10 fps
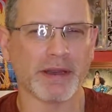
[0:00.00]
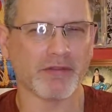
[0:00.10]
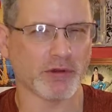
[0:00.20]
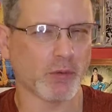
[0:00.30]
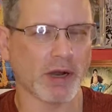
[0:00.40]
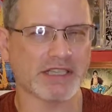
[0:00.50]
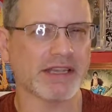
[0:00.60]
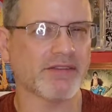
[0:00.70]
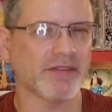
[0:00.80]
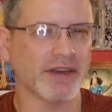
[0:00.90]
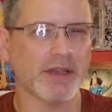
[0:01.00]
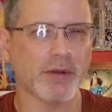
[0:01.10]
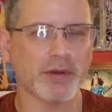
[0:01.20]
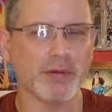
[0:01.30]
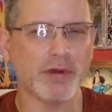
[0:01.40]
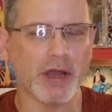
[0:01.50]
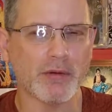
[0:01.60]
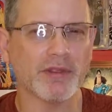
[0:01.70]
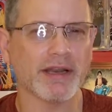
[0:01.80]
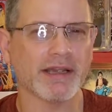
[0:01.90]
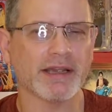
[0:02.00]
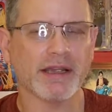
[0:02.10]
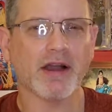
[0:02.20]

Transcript: If you watch that video, you know that I